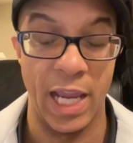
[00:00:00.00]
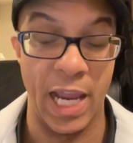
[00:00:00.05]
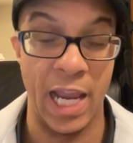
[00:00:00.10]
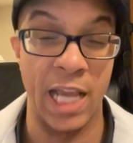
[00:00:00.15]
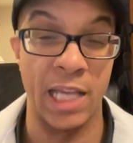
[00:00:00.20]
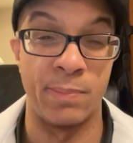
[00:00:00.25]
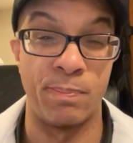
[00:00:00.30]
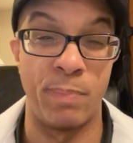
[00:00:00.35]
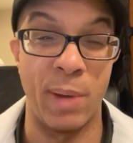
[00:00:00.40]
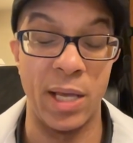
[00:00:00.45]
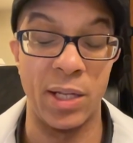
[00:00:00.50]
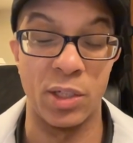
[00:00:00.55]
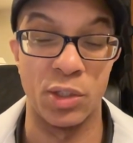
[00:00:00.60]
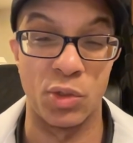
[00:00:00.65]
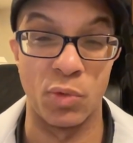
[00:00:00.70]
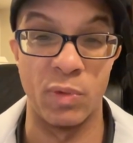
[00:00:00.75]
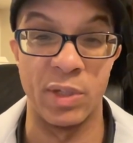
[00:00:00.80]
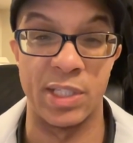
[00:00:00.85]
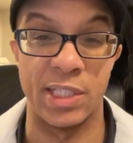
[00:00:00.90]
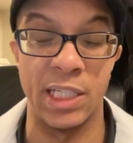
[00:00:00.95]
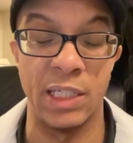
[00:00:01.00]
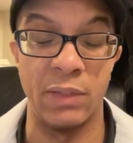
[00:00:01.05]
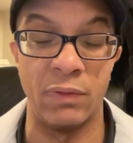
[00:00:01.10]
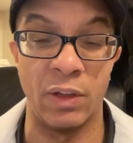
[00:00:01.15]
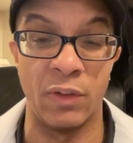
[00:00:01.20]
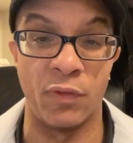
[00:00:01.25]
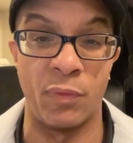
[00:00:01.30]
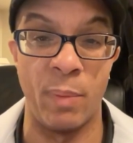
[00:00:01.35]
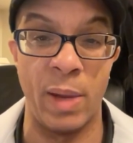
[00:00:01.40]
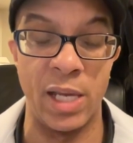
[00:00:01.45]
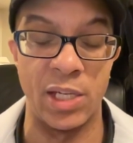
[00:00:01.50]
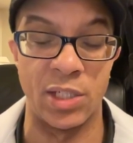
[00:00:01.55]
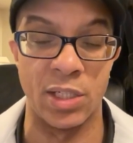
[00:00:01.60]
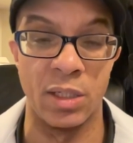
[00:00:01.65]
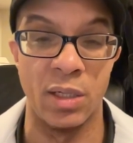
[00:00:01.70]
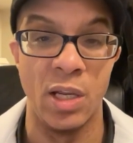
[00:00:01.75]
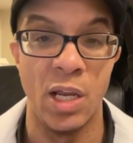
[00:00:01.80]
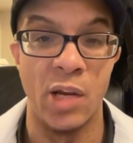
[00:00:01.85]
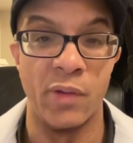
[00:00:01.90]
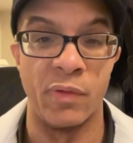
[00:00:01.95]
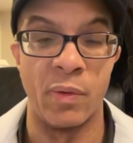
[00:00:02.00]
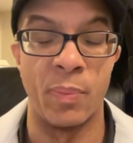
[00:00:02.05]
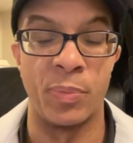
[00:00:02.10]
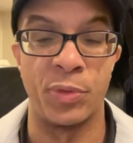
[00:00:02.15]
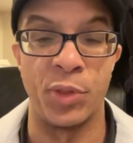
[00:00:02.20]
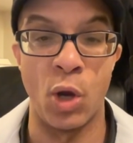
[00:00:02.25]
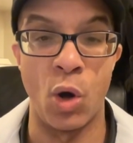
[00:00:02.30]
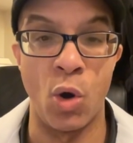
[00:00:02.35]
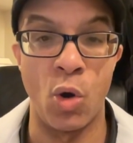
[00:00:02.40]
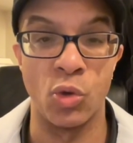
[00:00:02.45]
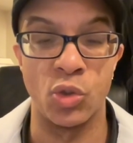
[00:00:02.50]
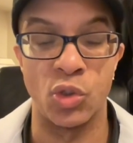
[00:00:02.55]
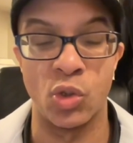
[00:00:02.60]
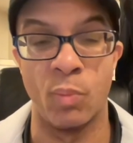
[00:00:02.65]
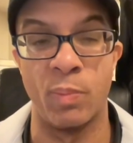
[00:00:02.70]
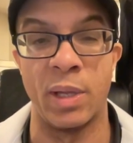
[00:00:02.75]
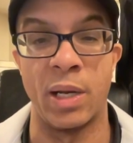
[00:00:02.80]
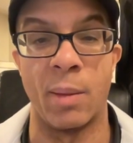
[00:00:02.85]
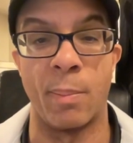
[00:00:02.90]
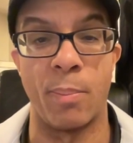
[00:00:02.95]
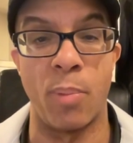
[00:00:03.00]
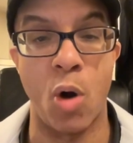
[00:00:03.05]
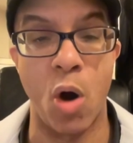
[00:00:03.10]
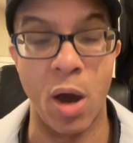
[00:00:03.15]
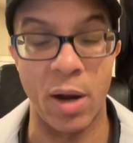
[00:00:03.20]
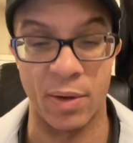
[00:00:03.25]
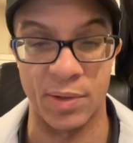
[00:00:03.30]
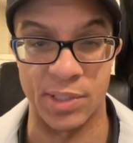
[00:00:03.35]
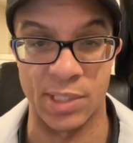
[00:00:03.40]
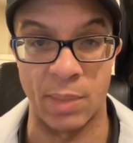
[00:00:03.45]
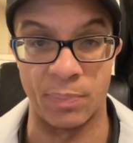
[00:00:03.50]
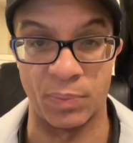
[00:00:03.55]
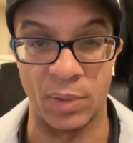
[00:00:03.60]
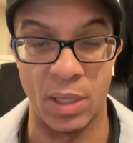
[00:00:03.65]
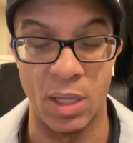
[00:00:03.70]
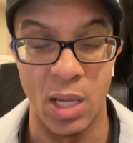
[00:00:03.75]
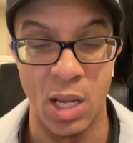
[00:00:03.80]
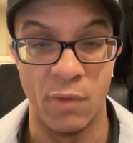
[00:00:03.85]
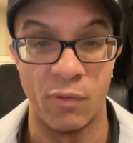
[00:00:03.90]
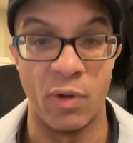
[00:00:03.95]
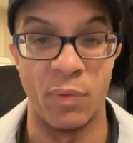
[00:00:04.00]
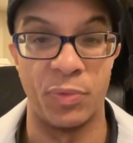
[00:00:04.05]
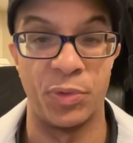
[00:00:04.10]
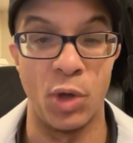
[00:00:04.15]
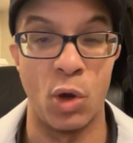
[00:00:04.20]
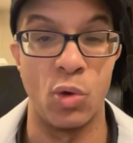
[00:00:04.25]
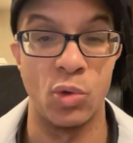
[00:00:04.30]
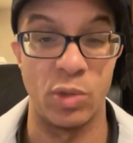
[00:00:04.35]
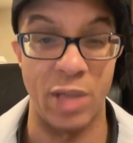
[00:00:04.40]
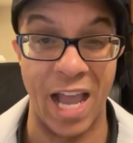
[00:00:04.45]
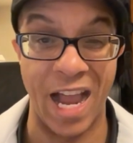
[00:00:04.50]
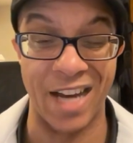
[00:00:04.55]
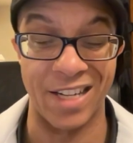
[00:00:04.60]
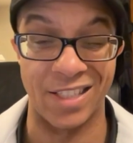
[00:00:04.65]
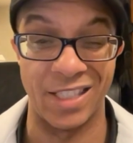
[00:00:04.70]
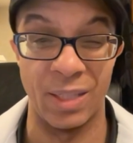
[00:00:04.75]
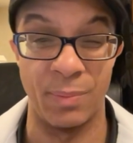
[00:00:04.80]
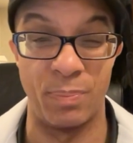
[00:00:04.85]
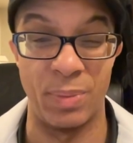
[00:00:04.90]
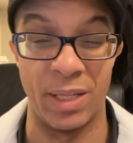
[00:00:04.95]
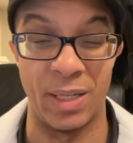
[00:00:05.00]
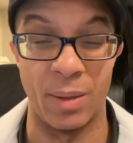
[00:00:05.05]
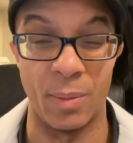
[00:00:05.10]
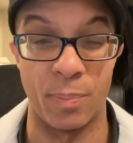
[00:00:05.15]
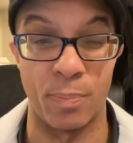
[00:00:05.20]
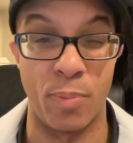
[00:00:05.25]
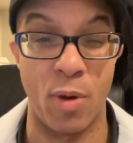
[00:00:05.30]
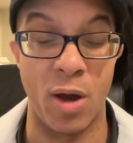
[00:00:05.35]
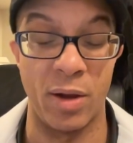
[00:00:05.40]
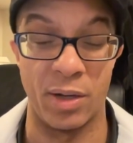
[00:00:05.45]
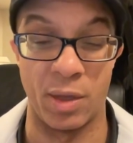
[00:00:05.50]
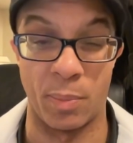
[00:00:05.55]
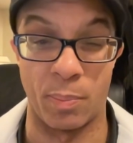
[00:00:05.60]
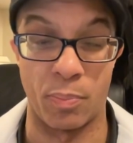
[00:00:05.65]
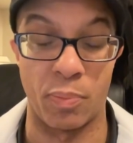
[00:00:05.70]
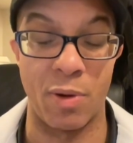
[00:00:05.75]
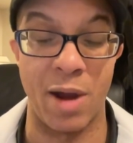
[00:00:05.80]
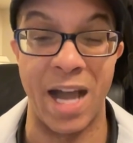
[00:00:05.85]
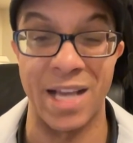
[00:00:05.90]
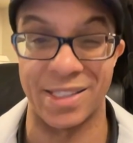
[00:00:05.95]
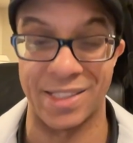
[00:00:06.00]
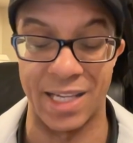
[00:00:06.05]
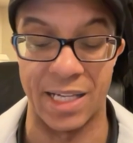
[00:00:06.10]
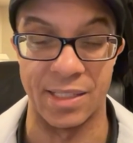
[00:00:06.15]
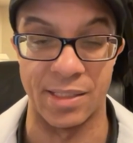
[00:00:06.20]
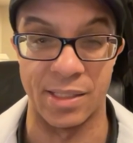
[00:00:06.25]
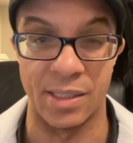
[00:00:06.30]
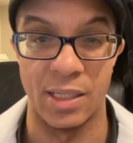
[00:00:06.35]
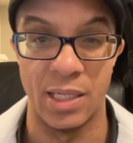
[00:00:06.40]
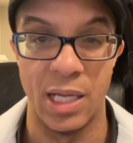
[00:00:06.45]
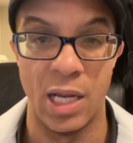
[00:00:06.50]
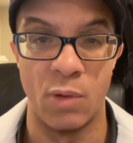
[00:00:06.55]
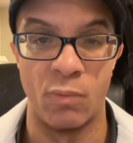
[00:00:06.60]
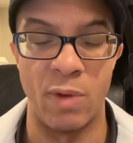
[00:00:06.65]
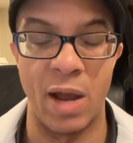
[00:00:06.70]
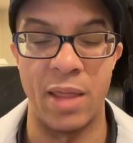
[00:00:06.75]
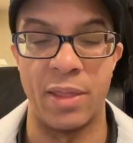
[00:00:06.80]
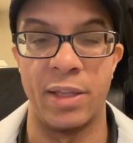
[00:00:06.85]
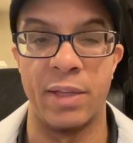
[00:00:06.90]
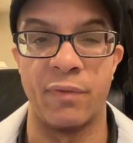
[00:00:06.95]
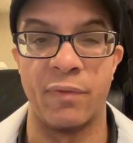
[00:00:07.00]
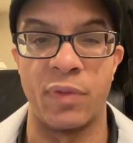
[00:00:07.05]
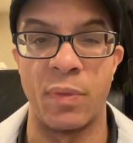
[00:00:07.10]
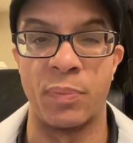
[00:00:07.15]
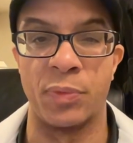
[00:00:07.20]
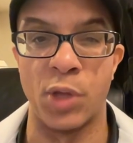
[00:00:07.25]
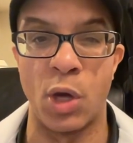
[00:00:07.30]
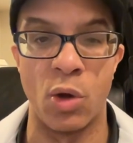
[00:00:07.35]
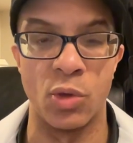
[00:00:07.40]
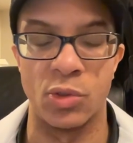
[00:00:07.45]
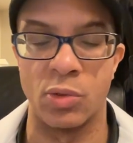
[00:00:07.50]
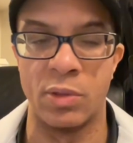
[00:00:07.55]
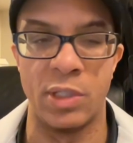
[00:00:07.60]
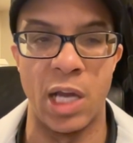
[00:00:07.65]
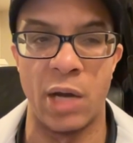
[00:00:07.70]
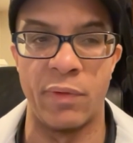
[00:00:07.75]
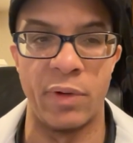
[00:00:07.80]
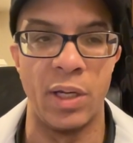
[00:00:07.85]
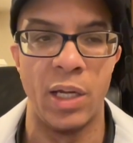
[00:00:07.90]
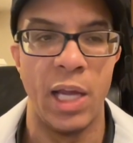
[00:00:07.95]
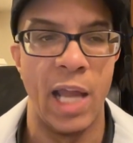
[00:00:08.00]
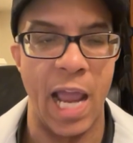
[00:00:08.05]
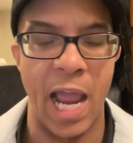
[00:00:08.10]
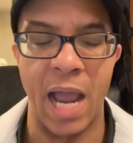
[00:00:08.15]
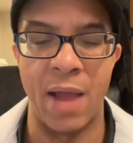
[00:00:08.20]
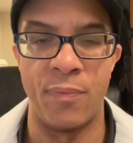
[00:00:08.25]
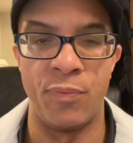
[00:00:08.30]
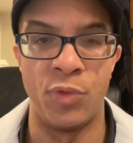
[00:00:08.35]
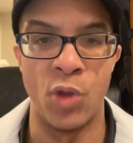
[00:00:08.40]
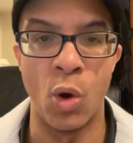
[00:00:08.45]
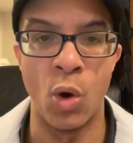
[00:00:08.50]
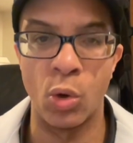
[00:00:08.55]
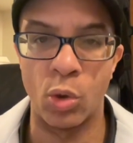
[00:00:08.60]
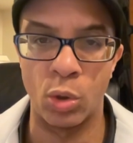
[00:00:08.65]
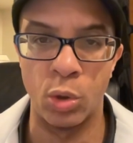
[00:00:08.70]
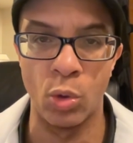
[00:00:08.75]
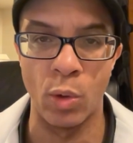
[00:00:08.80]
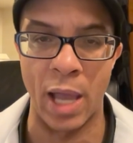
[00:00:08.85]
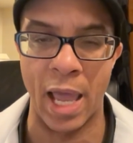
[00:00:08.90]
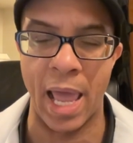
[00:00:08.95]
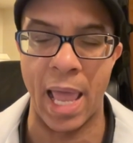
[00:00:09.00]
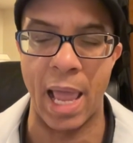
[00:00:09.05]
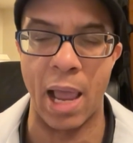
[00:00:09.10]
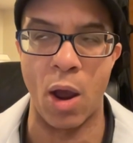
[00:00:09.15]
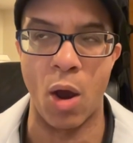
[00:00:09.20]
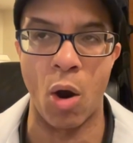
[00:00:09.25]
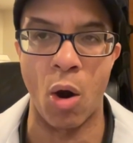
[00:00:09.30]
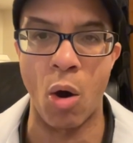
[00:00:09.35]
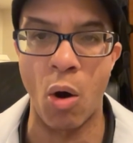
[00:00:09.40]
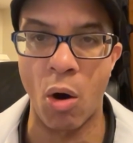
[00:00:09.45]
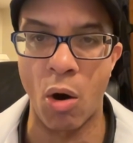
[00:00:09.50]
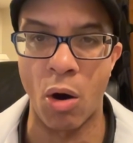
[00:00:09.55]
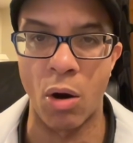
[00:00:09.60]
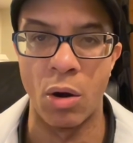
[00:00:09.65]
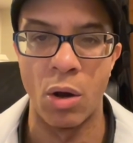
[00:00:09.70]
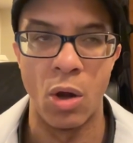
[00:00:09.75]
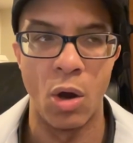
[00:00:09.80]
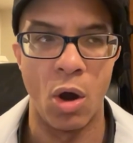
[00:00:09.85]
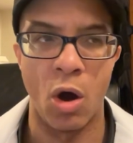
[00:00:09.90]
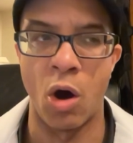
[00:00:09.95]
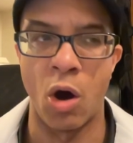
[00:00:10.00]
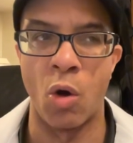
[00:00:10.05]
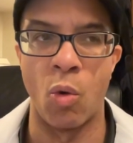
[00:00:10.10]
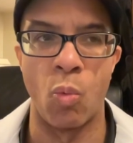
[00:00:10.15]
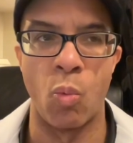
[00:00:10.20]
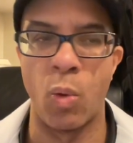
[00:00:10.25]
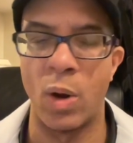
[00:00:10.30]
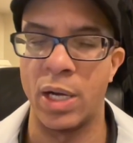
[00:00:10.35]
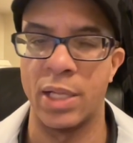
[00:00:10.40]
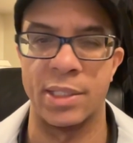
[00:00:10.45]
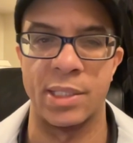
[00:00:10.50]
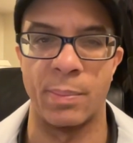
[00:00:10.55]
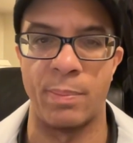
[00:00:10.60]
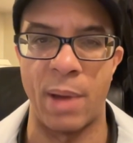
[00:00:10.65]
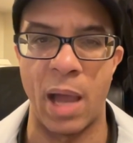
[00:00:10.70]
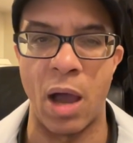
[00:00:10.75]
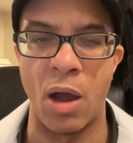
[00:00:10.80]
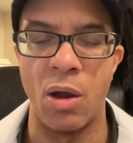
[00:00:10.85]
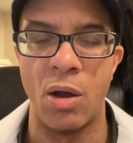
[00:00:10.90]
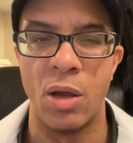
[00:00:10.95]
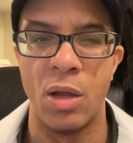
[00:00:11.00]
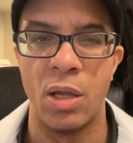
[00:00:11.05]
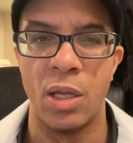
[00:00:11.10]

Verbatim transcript: it's better to receive information from those who've been a part of something from those who actually been part of the process rather than from those who never had no clue at all on what it's about